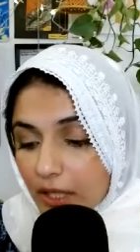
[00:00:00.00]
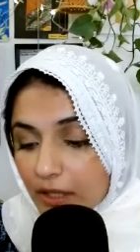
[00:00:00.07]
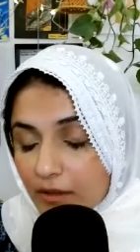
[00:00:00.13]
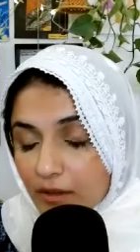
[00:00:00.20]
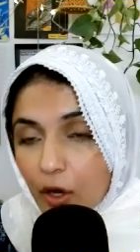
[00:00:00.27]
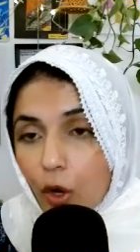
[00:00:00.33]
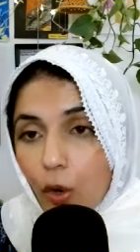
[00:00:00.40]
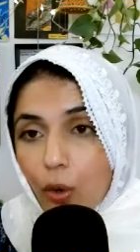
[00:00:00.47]

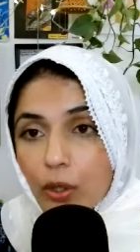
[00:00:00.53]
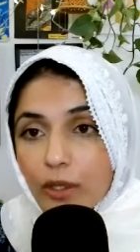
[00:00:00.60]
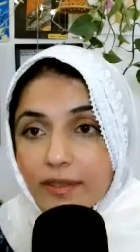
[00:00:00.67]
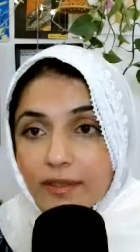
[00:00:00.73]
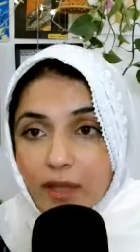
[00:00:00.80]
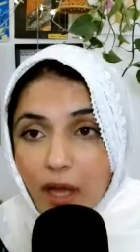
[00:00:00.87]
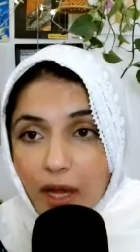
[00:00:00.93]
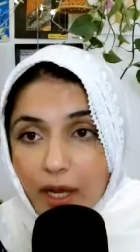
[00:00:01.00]
it's a whole
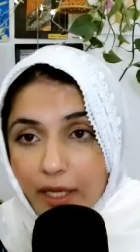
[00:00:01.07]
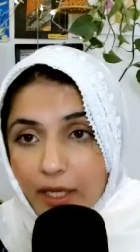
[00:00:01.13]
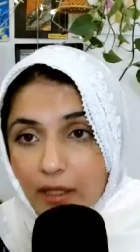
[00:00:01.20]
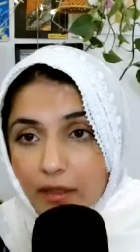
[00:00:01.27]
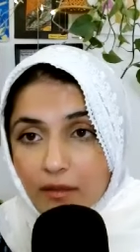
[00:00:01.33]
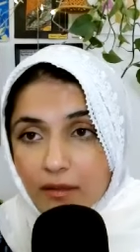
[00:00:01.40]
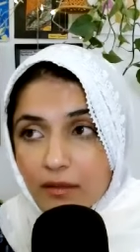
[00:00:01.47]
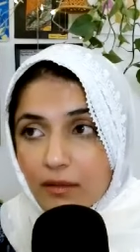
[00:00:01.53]

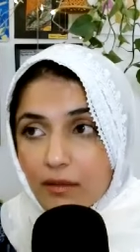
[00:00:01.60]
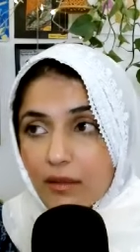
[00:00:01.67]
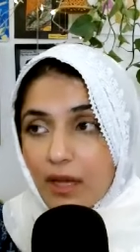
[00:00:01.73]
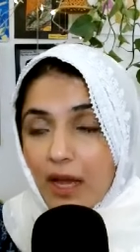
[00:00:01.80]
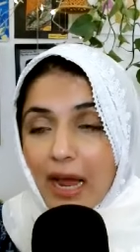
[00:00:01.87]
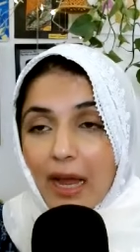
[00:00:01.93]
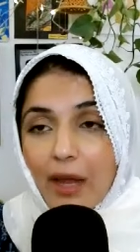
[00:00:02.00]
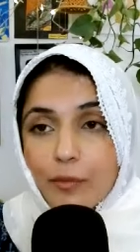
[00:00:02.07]
science
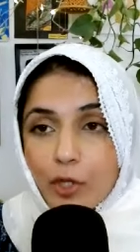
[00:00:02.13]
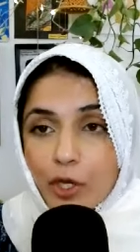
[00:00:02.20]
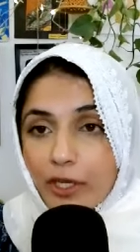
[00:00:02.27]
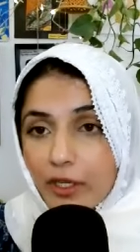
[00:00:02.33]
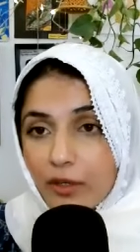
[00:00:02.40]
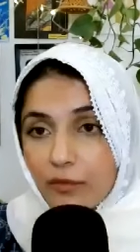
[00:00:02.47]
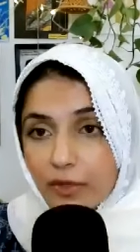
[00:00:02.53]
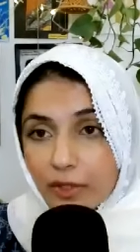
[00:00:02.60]
i'm
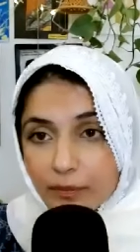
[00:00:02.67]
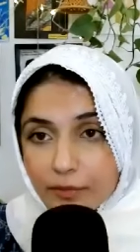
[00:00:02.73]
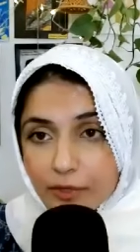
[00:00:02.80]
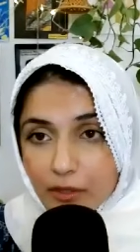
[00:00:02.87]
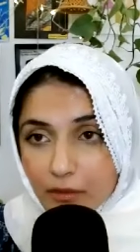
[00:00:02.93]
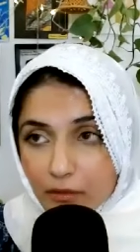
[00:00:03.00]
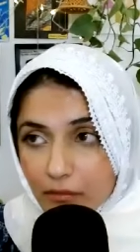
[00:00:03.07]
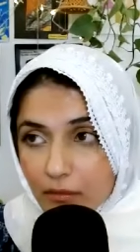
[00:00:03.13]
not
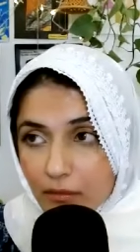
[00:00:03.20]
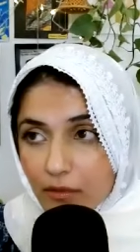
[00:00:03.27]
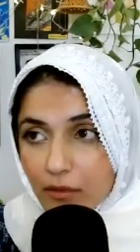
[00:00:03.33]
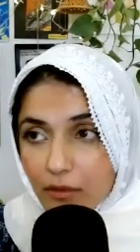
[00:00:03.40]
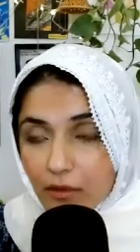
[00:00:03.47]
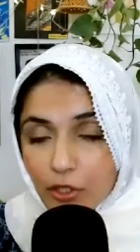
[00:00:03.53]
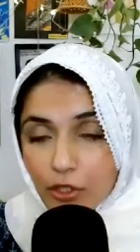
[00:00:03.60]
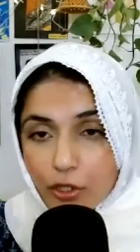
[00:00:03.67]
equipped
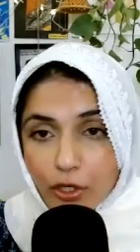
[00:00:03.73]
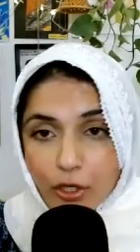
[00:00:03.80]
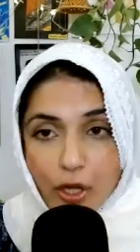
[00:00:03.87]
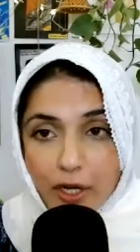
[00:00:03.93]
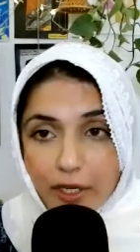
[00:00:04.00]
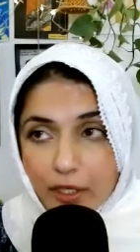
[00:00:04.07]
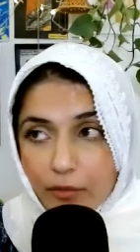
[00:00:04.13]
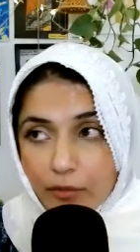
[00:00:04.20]
you're
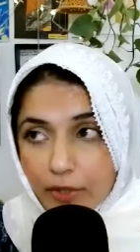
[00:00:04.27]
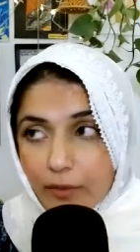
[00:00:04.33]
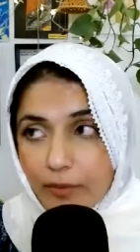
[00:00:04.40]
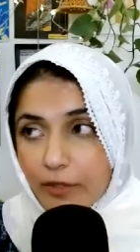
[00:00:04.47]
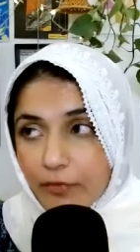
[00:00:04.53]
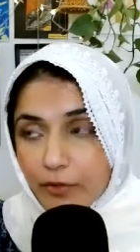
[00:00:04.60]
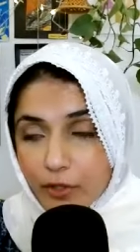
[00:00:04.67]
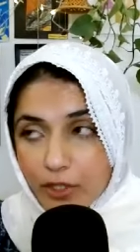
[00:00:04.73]
not
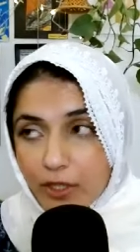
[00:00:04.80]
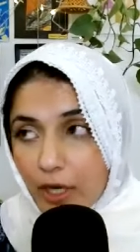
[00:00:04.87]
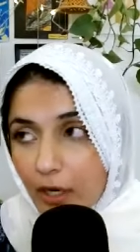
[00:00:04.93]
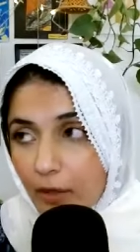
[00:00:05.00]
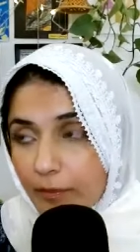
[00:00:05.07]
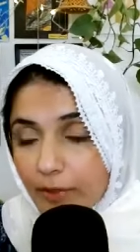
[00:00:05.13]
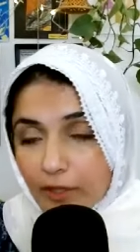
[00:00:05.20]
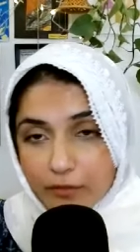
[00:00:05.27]
equipped if you're a
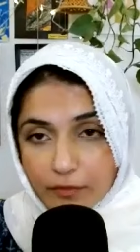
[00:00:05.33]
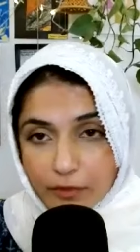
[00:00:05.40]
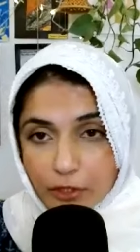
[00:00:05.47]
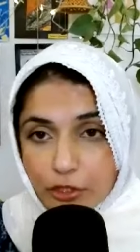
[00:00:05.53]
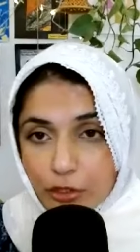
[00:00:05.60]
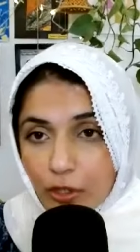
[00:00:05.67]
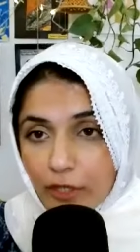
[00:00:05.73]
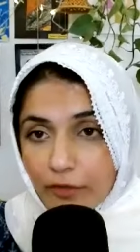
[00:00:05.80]
therapist for
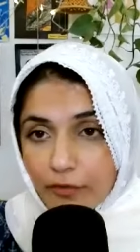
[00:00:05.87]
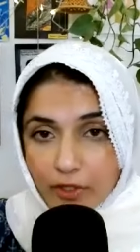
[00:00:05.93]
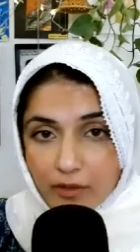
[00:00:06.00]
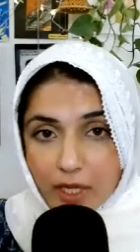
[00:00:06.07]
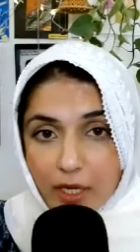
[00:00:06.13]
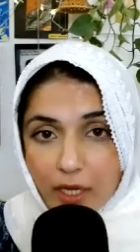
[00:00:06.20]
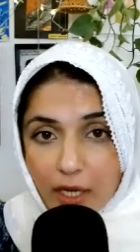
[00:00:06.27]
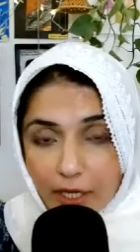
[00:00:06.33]
sure if you're
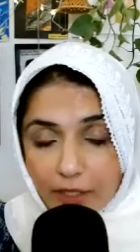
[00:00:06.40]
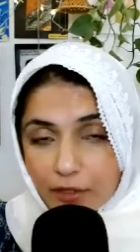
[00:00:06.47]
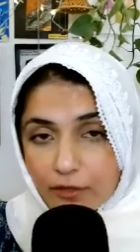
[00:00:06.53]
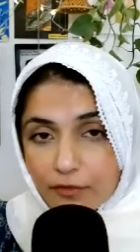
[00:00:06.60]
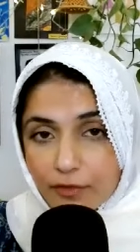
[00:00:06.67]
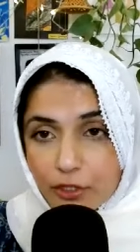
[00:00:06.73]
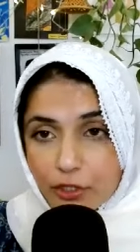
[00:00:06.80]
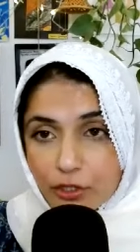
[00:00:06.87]
a
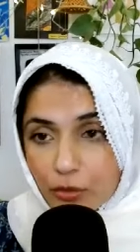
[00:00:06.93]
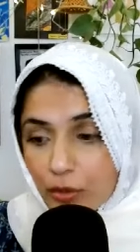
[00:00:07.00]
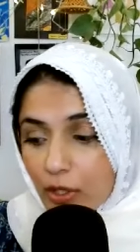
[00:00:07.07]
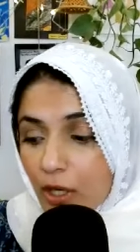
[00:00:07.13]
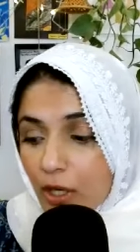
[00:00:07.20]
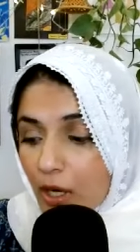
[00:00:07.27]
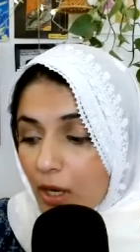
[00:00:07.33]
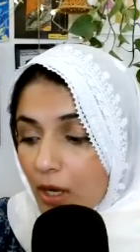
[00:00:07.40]
psychiatrist for
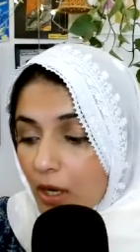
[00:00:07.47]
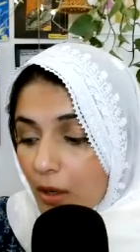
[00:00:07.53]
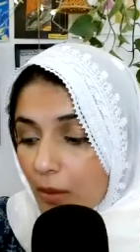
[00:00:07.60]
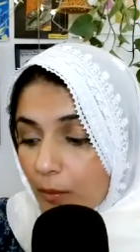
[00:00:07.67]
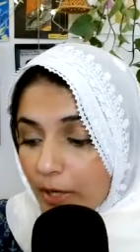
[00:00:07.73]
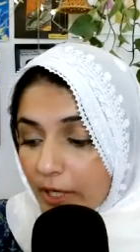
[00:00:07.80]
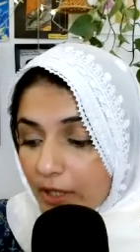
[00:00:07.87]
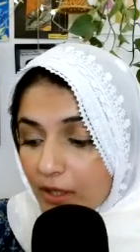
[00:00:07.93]
sure
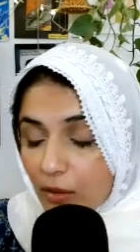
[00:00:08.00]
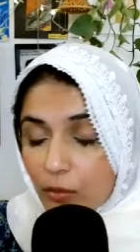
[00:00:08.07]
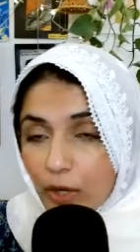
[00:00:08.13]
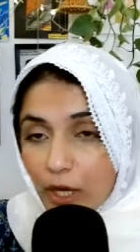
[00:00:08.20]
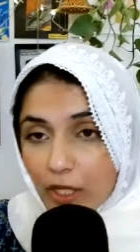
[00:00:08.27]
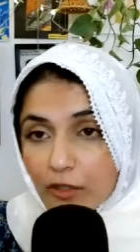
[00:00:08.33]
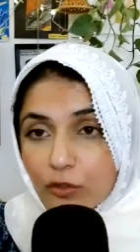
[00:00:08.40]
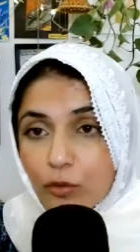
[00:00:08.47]
but the
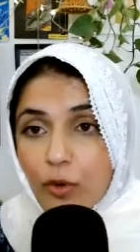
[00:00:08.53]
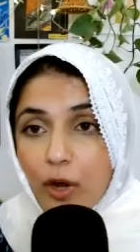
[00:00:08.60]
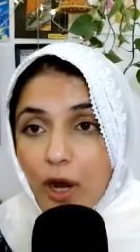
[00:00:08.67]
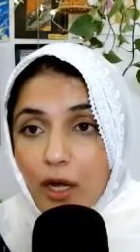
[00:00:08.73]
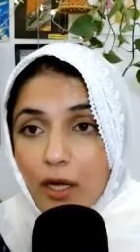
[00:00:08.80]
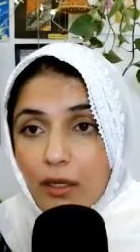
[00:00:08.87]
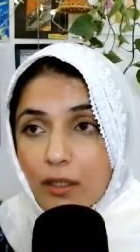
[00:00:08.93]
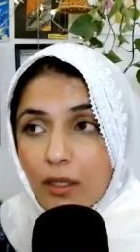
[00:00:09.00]
ones who
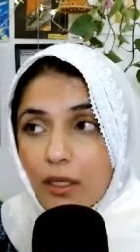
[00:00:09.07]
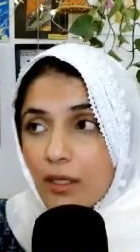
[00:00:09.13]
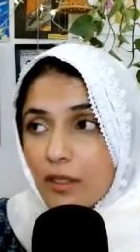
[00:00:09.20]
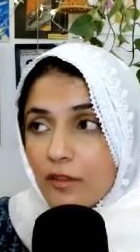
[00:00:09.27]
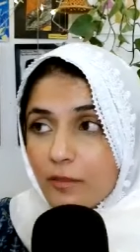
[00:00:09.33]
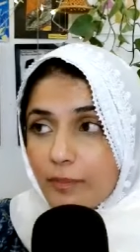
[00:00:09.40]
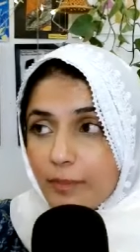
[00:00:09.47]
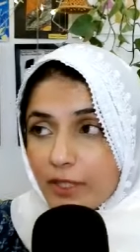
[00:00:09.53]
are
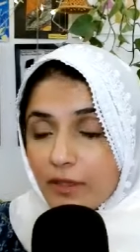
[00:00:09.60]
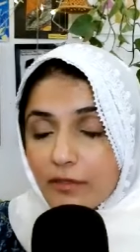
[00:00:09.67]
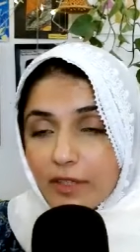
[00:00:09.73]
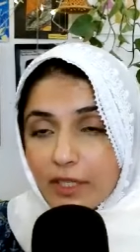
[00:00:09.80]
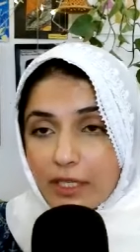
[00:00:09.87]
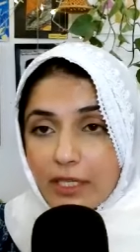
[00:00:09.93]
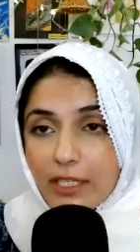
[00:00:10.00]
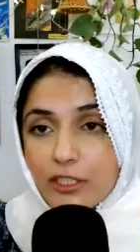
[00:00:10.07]

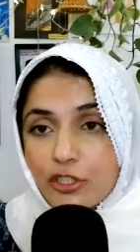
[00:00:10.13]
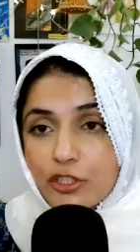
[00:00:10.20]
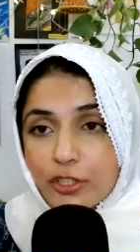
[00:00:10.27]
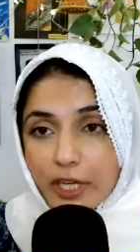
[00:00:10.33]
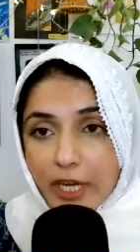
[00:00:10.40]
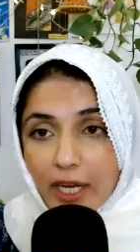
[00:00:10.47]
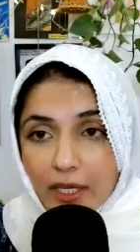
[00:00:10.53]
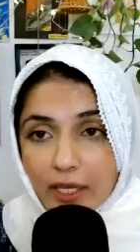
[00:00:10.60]
specifically
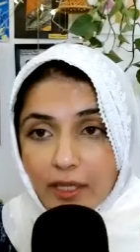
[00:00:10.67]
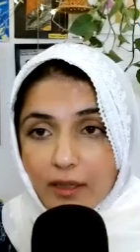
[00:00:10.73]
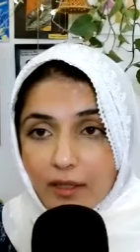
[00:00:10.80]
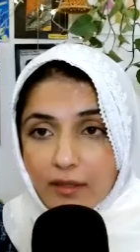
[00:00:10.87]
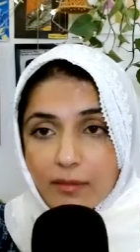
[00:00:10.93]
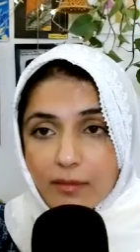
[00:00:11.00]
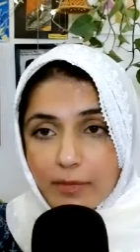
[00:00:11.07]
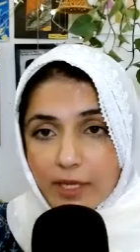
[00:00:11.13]
trained in
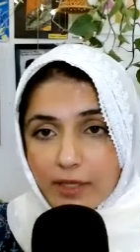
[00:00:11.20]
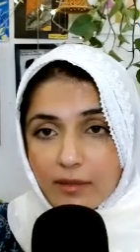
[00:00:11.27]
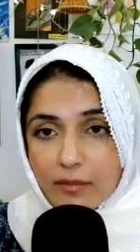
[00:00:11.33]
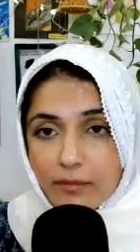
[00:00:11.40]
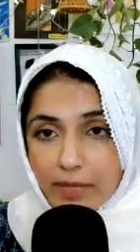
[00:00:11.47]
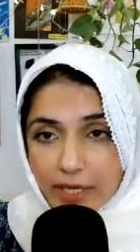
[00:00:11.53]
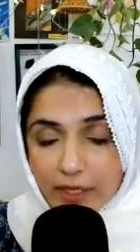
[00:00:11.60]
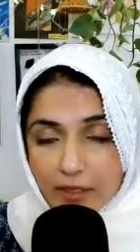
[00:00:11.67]
this med-
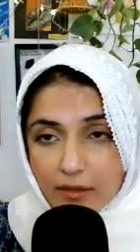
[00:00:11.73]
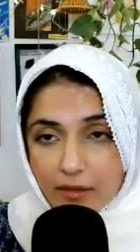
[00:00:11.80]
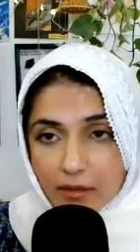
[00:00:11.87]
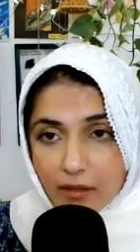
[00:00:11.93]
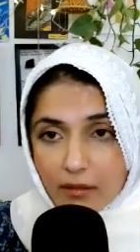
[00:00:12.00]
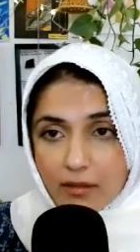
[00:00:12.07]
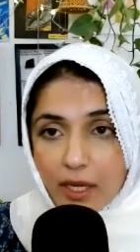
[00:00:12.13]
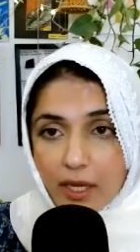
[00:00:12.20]

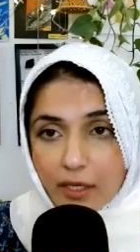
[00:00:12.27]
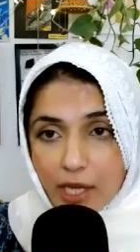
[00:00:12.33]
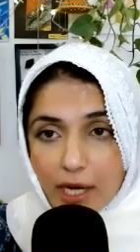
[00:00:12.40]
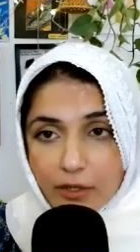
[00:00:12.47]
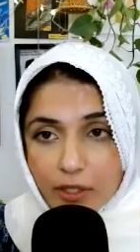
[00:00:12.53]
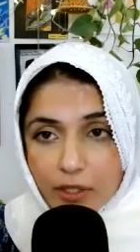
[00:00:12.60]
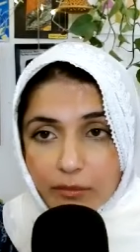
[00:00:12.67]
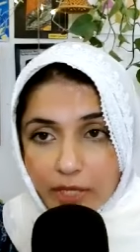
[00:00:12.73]
medicine
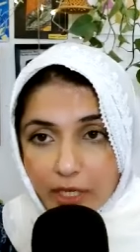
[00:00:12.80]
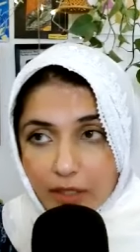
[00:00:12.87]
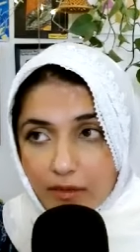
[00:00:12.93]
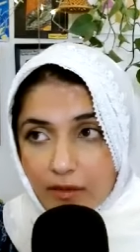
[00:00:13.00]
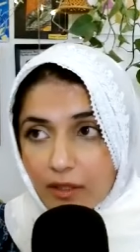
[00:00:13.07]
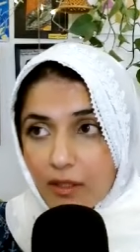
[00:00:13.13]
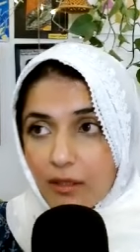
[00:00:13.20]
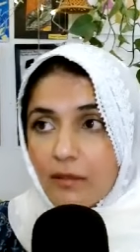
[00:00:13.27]
psychiatric
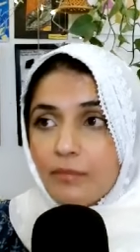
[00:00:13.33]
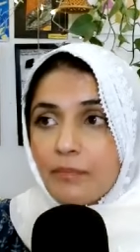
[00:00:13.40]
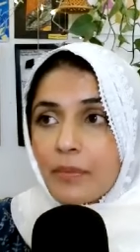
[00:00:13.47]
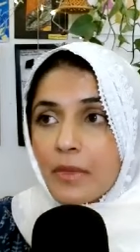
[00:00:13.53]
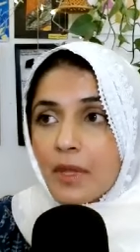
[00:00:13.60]
medicine